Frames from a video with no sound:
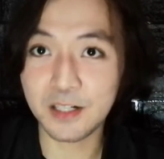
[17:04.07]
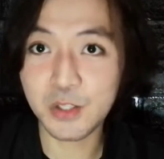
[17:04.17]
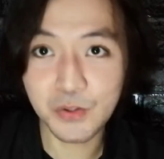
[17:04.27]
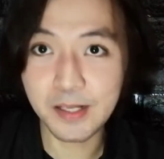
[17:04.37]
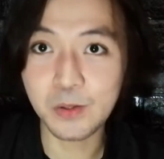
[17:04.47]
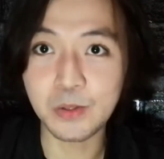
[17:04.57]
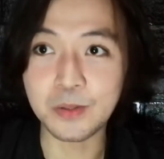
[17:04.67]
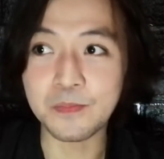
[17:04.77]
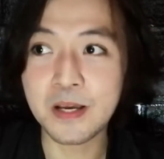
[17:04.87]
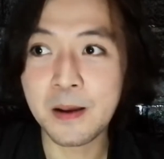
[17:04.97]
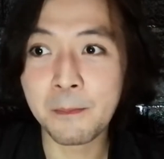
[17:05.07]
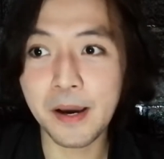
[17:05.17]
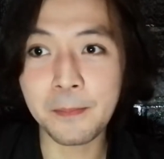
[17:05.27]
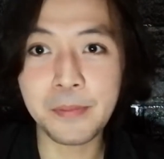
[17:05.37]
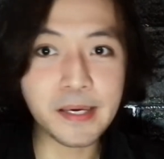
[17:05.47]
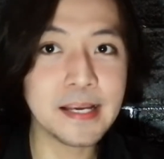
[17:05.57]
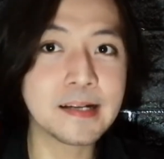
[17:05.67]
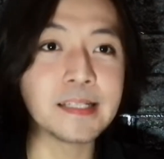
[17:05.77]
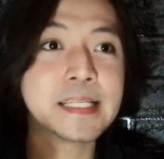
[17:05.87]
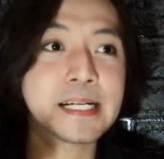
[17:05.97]
our curriculum by being
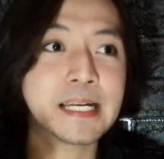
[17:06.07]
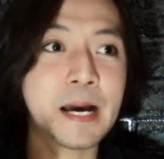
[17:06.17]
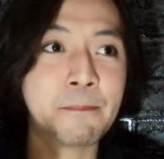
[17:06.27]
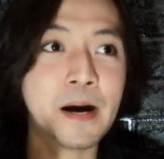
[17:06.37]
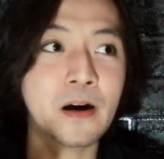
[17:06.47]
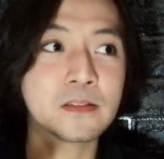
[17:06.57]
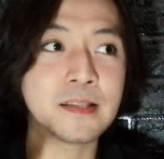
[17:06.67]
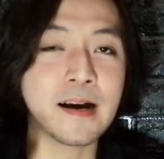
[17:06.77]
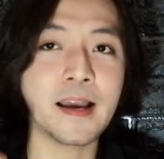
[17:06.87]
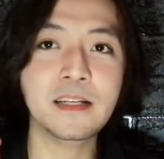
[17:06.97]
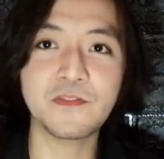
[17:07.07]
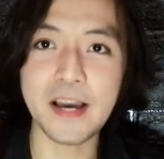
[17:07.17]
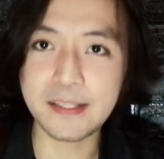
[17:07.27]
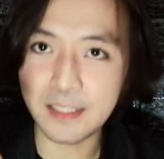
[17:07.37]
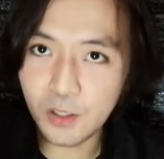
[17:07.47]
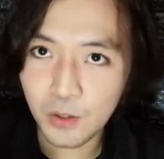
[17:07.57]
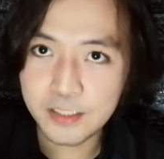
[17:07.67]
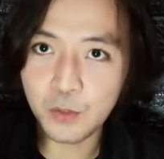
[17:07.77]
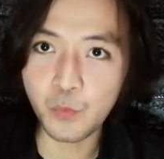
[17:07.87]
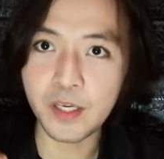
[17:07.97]
critical about the kind of
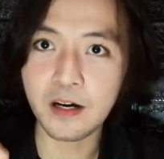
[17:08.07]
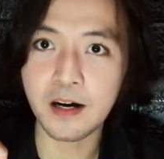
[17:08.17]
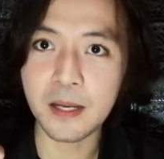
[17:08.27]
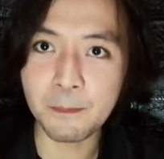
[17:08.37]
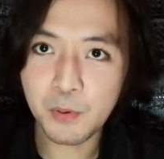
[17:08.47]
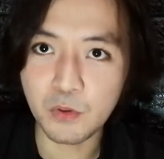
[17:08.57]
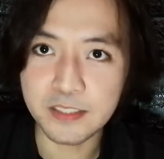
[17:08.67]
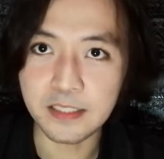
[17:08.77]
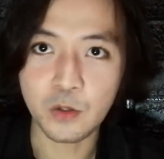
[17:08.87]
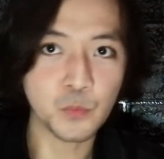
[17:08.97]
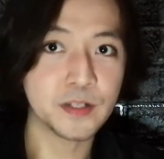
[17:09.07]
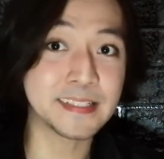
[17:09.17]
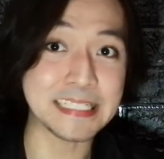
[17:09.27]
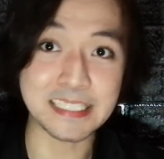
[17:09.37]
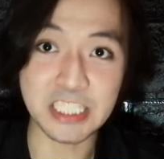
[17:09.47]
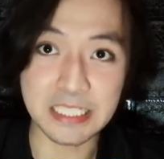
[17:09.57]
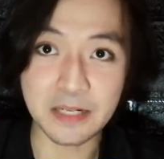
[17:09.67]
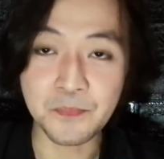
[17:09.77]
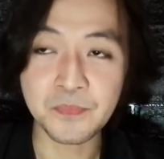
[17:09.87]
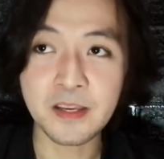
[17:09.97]
ideology we are imposing or we're
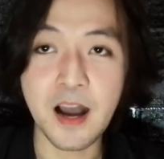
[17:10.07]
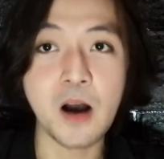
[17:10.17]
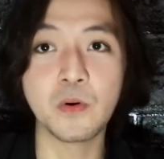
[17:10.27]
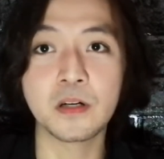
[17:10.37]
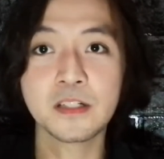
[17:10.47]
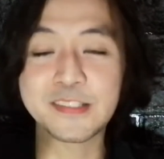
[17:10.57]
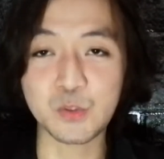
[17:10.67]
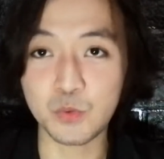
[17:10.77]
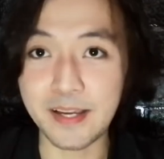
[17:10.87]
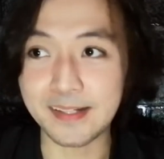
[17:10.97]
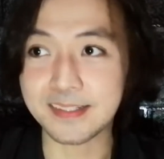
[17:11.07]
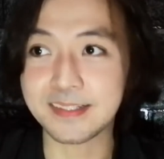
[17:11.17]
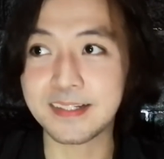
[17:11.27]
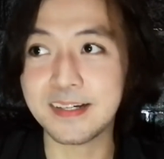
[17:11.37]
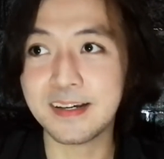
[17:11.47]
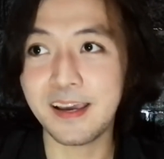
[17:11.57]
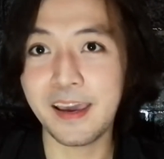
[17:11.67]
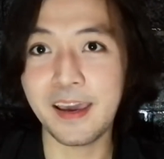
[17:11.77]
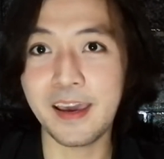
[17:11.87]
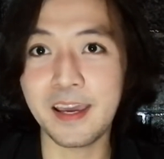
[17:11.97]
teaching our students.
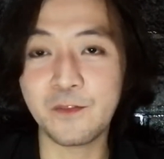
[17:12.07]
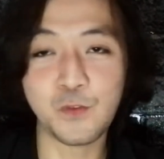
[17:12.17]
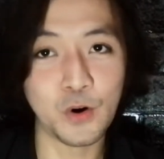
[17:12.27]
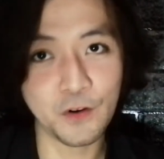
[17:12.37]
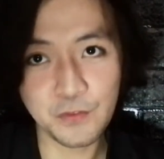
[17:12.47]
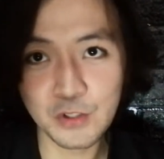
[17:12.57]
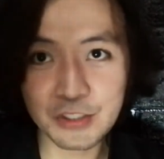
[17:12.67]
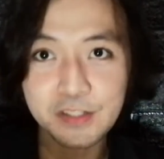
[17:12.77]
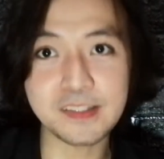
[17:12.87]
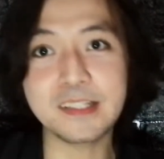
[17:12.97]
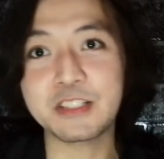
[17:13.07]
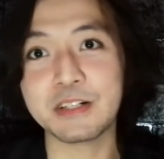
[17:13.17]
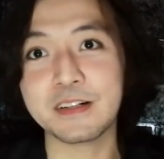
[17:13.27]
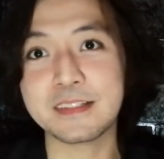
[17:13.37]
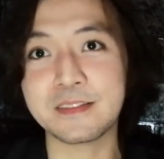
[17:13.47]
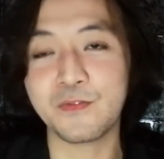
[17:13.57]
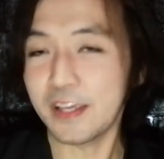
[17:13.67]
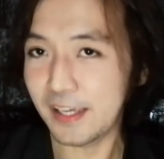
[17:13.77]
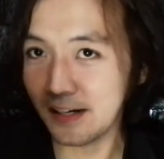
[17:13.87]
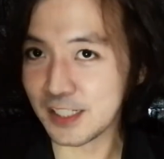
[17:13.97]
And for future teachers,
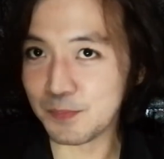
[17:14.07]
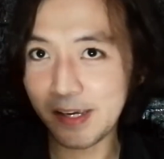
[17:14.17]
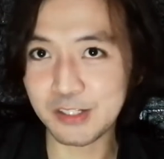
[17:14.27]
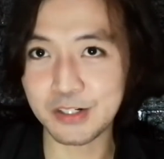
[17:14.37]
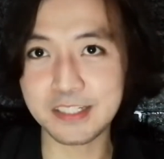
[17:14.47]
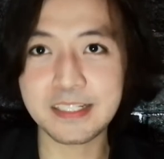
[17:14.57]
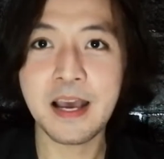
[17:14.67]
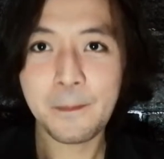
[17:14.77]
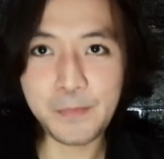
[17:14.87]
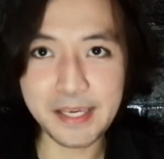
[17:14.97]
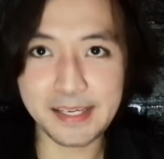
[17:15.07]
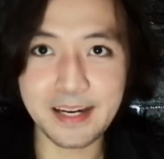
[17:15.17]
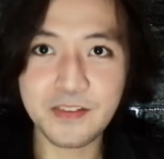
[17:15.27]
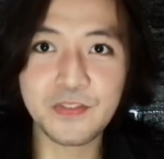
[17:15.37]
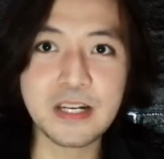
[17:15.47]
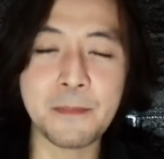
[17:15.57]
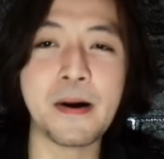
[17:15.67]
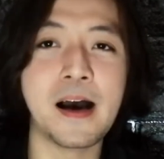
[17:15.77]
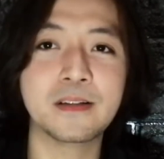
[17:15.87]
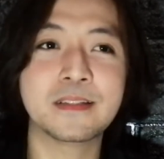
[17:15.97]
English majors, be careful
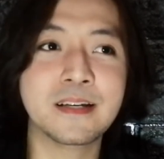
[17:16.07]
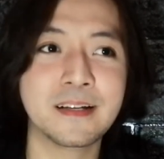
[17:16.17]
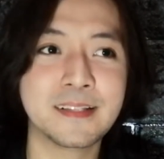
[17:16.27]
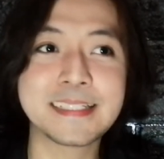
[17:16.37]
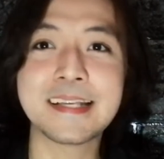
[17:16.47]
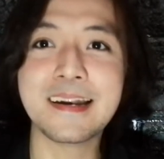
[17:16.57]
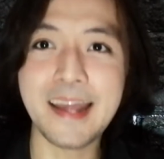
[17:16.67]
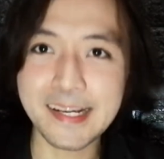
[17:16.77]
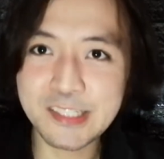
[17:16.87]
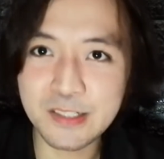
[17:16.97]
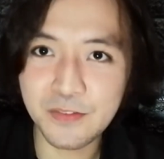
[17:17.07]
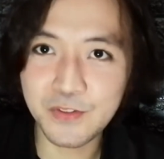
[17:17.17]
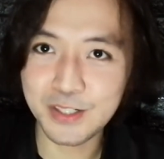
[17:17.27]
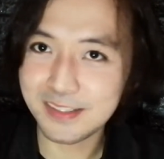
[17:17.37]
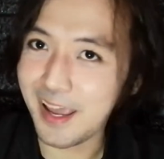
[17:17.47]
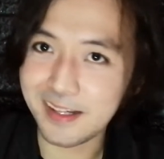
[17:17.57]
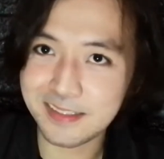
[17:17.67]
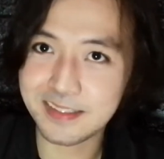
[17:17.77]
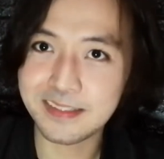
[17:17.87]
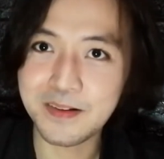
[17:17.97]
about the selection of your
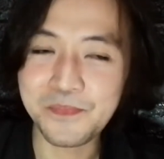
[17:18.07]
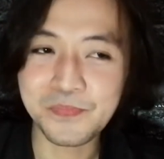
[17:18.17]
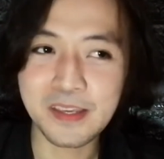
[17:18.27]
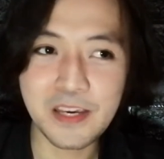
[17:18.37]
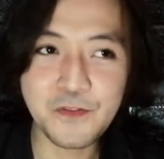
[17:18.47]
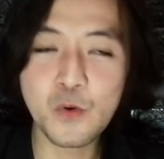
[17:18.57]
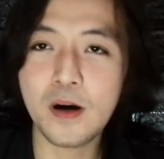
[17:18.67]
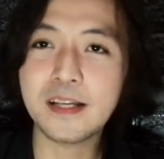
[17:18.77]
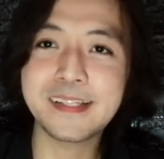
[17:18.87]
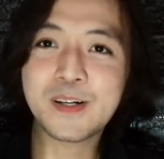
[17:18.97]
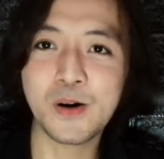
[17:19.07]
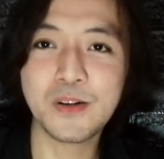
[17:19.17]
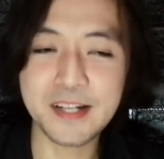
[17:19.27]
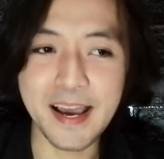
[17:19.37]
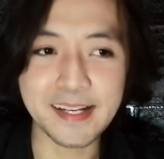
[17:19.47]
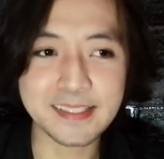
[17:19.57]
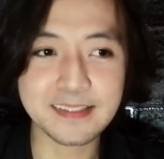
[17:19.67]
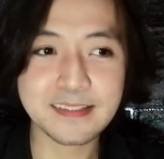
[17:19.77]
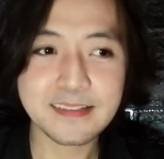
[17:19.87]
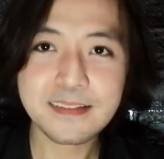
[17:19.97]
texts. If you want to decolonize
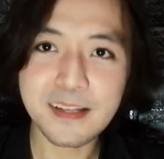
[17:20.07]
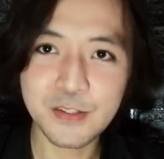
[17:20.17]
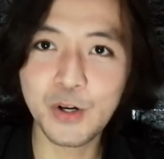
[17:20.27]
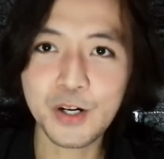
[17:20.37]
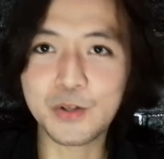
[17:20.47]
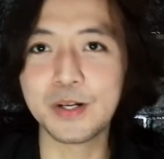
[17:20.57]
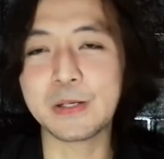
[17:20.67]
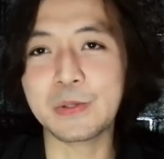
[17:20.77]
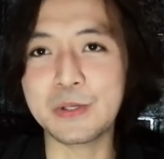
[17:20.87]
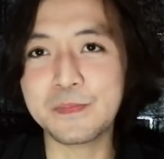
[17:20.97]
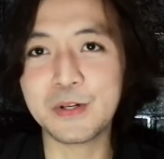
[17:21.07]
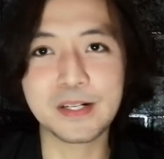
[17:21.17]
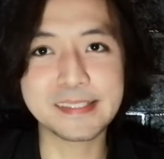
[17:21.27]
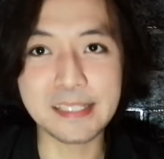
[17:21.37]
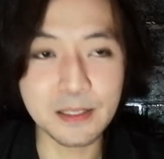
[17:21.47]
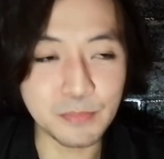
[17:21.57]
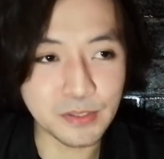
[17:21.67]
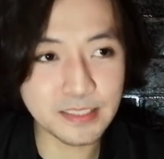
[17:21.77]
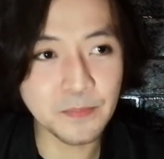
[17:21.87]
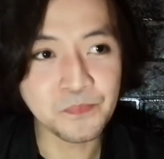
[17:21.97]
your curriculum, your
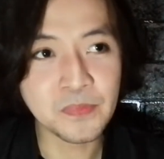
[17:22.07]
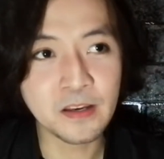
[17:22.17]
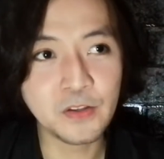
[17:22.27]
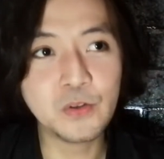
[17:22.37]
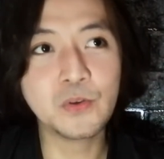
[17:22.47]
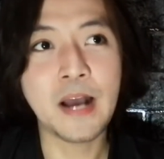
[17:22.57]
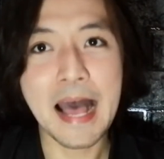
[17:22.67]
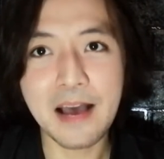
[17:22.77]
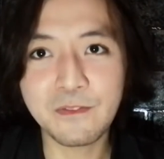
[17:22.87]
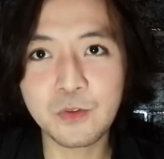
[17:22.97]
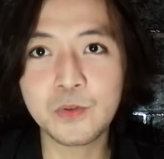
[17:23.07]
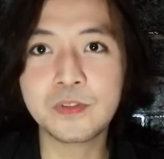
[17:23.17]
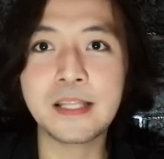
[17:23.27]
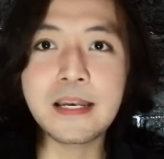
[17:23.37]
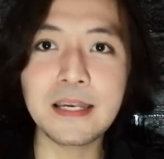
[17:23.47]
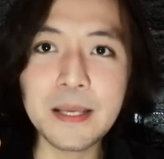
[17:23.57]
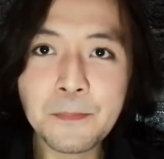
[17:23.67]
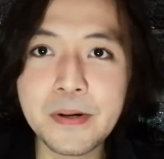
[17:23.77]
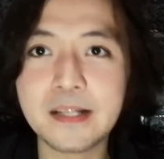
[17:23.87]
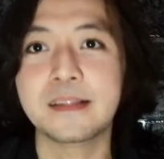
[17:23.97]
syllabus, you have to
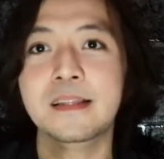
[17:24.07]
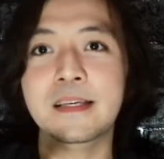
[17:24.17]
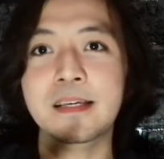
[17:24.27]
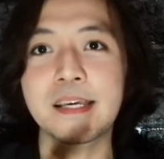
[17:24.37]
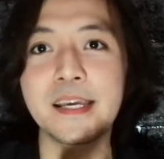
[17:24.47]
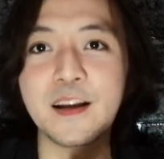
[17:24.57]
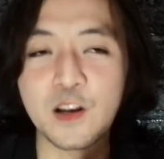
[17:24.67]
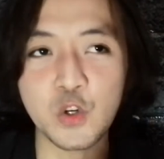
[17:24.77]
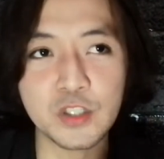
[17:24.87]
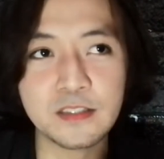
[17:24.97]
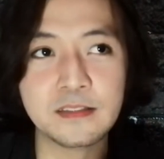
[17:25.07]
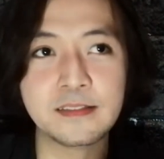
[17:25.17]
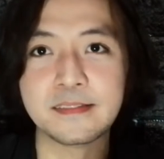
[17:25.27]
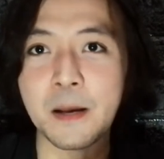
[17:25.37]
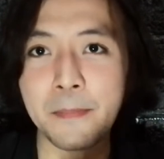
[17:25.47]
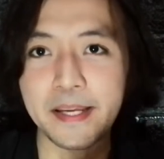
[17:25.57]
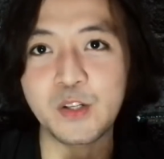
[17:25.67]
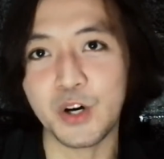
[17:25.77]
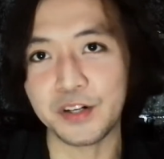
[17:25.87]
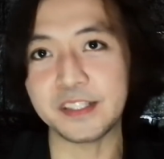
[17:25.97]
deliberately include the
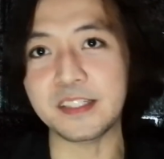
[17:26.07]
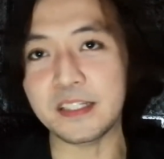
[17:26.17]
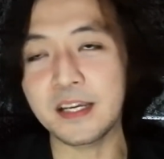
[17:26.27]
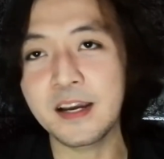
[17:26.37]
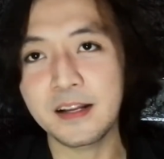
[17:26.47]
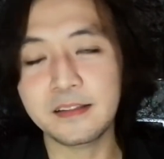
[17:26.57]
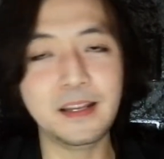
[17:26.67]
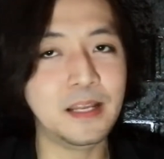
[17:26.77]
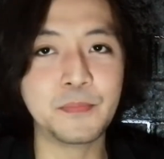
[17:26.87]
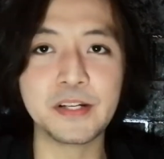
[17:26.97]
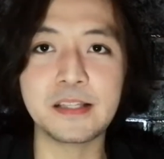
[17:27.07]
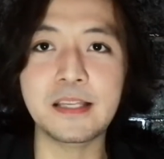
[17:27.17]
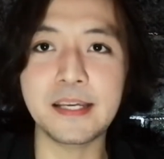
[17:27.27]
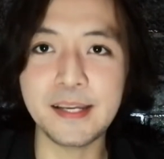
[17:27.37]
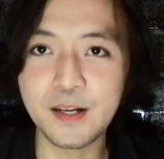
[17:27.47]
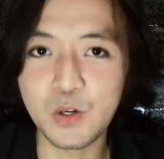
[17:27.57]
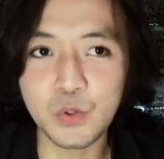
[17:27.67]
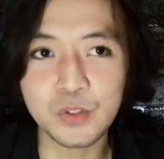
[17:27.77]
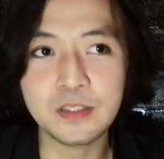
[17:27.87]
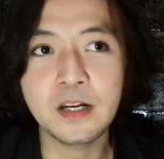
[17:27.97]
minority, deliberately
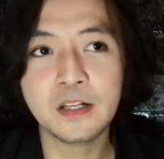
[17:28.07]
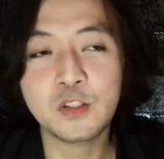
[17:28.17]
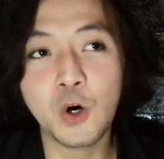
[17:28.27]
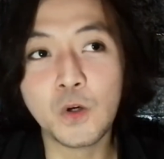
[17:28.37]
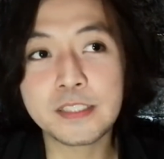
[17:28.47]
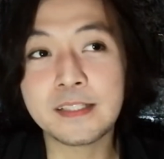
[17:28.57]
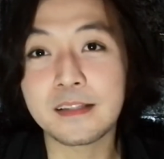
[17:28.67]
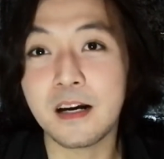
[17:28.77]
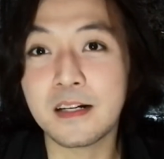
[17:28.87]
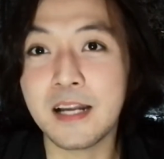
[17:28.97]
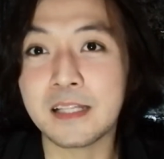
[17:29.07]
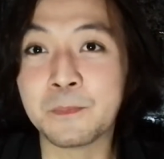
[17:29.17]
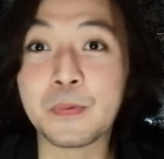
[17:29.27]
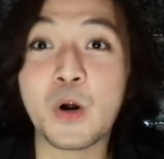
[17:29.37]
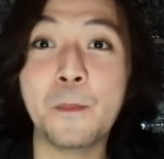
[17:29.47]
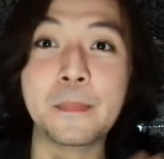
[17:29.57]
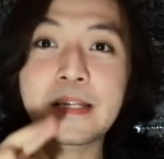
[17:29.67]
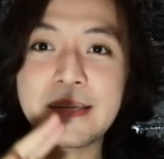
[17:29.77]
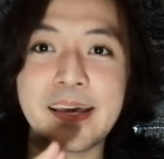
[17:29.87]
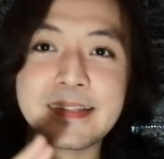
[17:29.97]
include those that are not
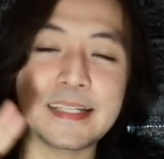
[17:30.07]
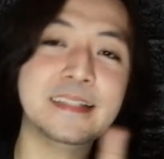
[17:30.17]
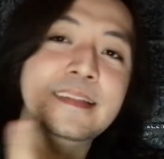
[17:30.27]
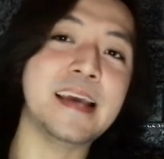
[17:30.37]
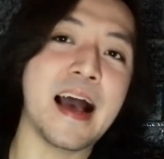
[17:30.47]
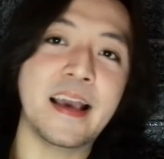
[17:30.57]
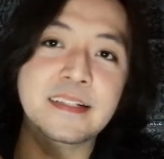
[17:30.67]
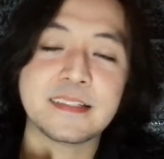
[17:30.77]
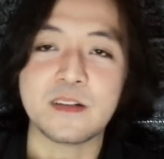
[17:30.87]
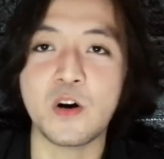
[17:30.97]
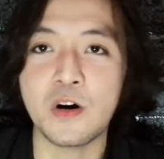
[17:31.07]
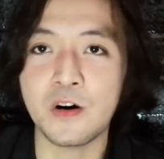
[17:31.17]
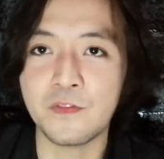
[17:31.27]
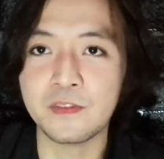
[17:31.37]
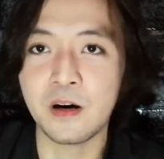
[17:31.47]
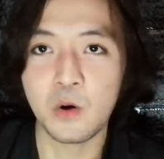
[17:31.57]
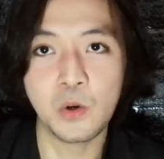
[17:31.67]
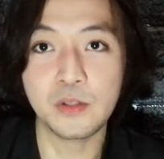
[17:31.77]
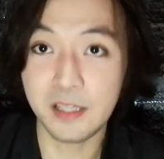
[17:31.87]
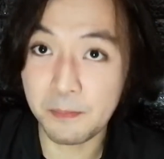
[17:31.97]
prominent in the eyes of the
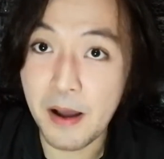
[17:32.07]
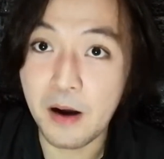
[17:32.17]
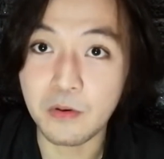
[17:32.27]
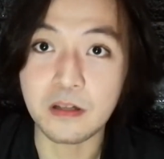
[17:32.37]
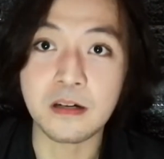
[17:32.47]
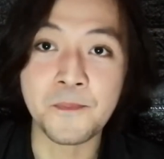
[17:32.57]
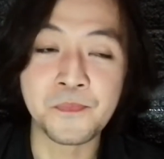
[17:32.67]
colonial power.